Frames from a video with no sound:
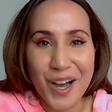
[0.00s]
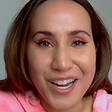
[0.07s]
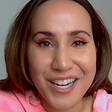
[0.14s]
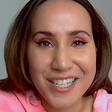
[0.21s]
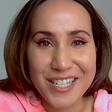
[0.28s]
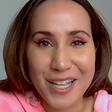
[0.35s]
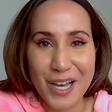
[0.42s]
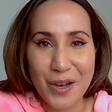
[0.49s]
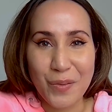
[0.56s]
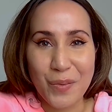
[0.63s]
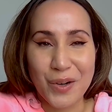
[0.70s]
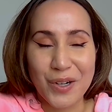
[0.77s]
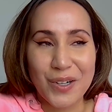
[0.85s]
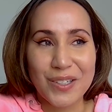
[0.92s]
got into that
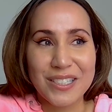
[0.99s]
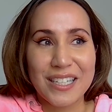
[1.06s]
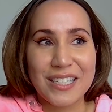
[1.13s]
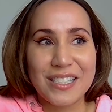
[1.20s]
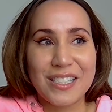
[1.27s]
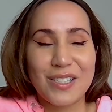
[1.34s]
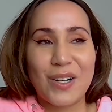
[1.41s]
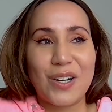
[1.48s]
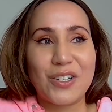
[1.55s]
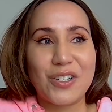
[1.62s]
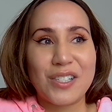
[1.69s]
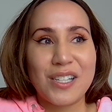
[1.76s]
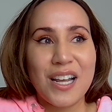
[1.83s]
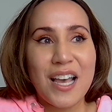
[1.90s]
world and saw
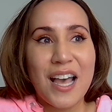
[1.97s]
just